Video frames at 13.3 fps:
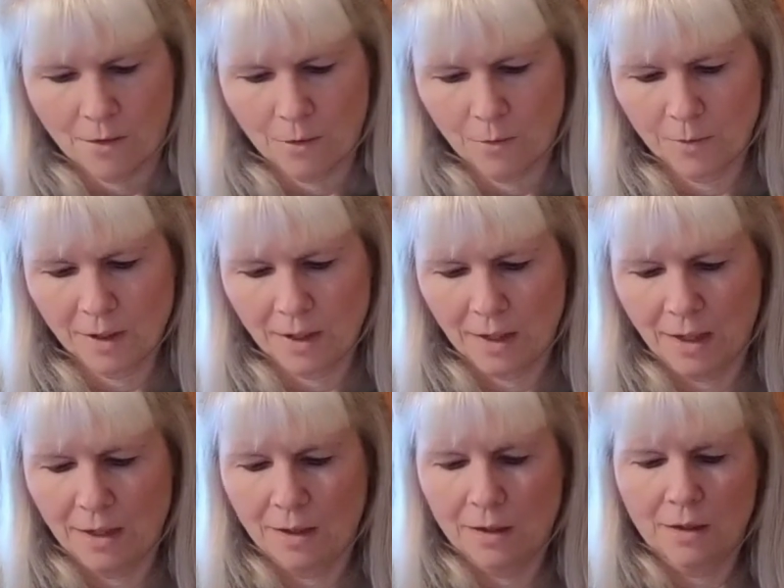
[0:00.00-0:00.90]

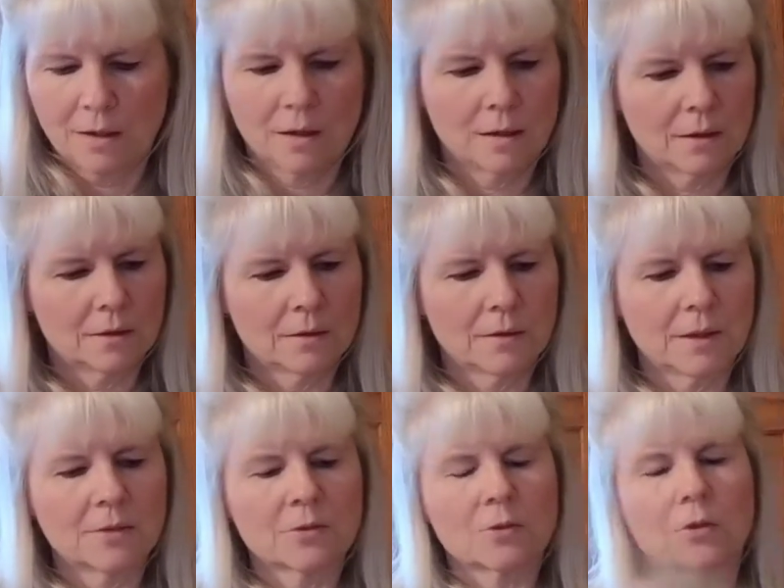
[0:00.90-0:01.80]
Okay,
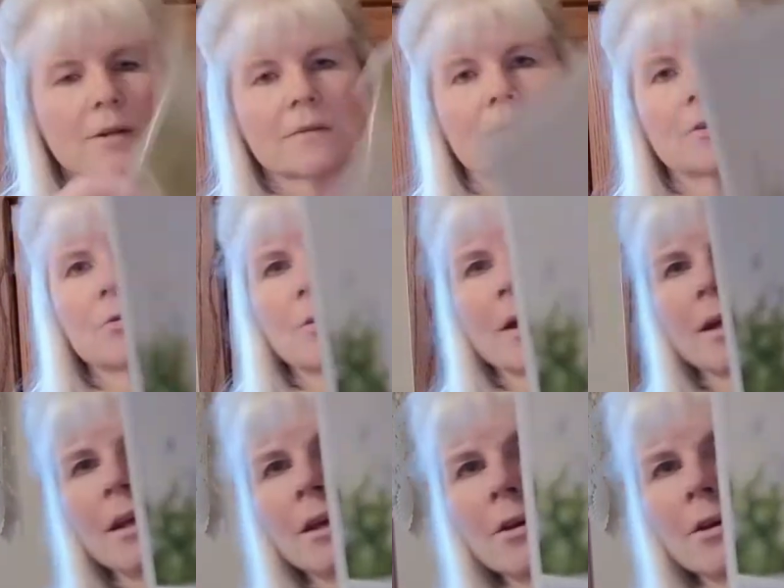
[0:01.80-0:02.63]
let's look at this right